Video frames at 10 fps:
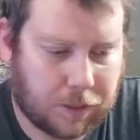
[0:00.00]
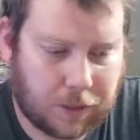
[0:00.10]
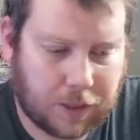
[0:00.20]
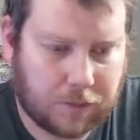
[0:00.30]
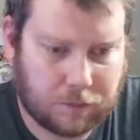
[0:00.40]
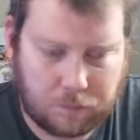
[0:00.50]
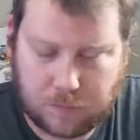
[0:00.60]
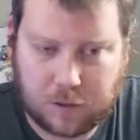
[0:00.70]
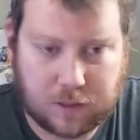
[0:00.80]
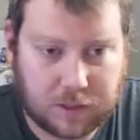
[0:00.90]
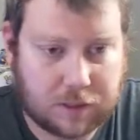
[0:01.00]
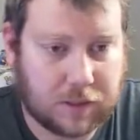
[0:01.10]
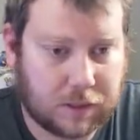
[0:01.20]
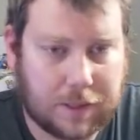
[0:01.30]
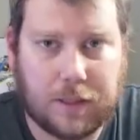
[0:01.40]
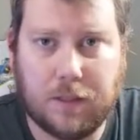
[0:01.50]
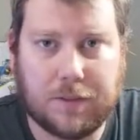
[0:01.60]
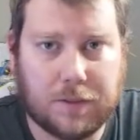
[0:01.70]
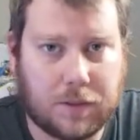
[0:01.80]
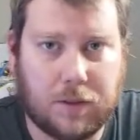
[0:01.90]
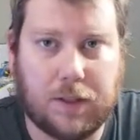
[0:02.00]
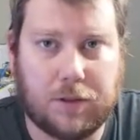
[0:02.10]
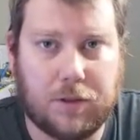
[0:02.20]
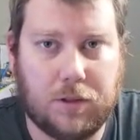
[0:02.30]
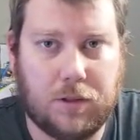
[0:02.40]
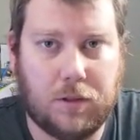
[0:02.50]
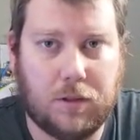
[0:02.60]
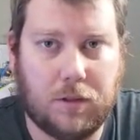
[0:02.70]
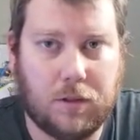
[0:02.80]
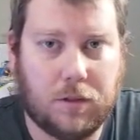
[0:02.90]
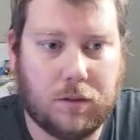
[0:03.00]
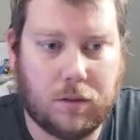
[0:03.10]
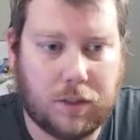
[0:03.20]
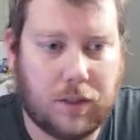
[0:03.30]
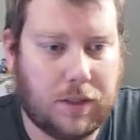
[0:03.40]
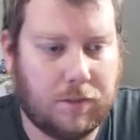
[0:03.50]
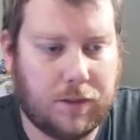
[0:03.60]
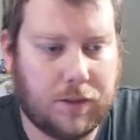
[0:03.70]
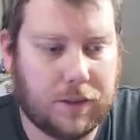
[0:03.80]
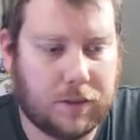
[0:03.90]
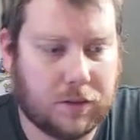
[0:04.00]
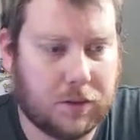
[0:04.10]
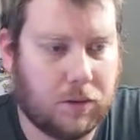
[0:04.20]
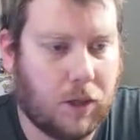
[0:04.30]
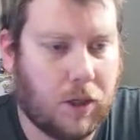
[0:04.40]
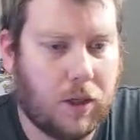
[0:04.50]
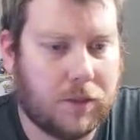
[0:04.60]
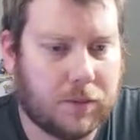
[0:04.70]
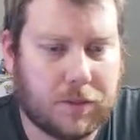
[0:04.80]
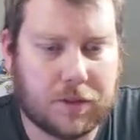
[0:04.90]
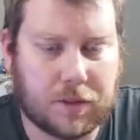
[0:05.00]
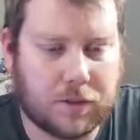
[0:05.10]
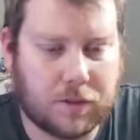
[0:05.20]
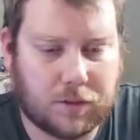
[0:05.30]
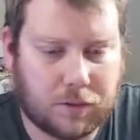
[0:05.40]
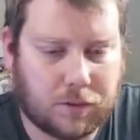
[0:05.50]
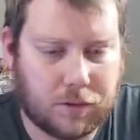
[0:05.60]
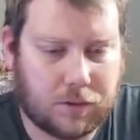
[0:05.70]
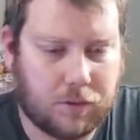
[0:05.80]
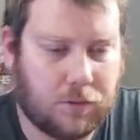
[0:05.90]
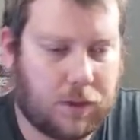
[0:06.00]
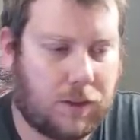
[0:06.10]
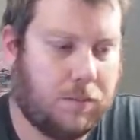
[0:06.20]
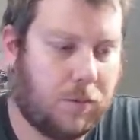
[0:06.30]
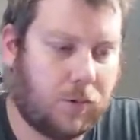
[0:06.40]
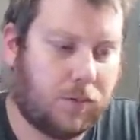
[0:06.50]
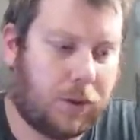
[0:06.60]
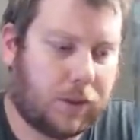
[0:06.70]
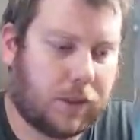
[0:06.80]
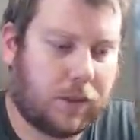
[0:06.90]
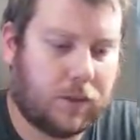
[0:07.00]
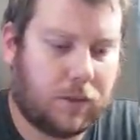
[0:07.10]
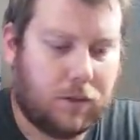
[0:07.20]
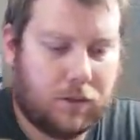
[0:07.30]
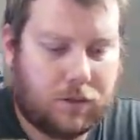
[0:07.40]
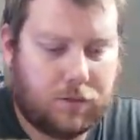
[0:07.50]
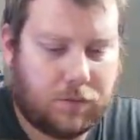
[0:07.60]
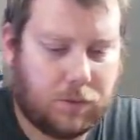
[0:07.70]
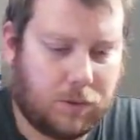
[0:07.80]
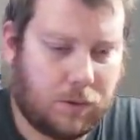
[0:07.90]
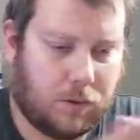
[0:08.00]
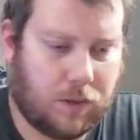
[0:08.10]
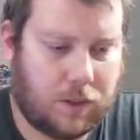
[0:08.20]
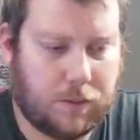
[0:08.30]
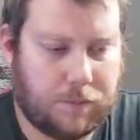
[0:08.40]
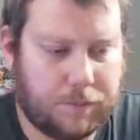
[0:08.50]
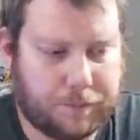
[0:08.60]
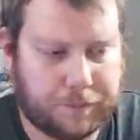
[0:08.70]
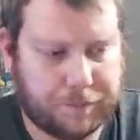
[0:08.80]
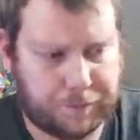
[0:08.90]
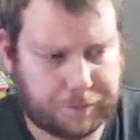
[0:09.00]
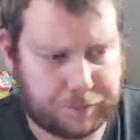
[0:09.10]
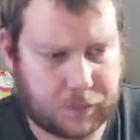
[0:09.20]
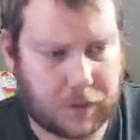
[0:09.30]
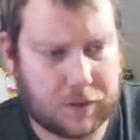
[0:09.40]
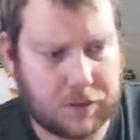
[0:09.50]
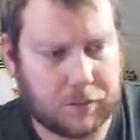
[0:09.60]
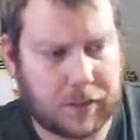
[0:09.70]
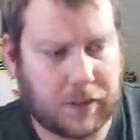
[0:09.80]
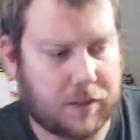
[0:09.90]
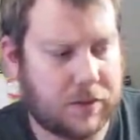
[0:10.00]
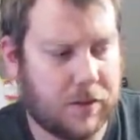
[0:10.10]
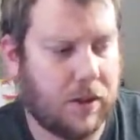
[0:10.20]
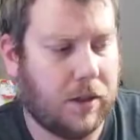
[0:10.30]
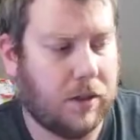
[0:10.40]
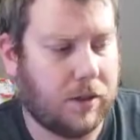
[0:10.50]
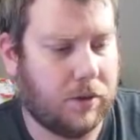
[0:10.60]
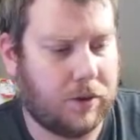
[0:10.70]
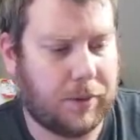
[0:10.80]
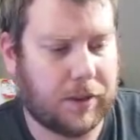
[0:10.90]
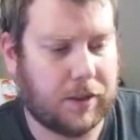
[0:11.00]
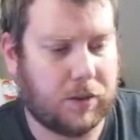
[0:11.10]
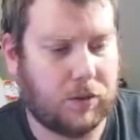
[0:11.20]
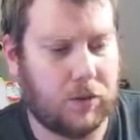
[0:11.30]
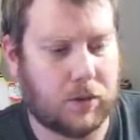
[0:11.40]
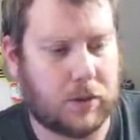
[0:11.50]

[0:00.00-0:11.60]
would have had a decent sized collection and everything. So some of these cards will turn into more bargain cards for some kids. They might get a cooler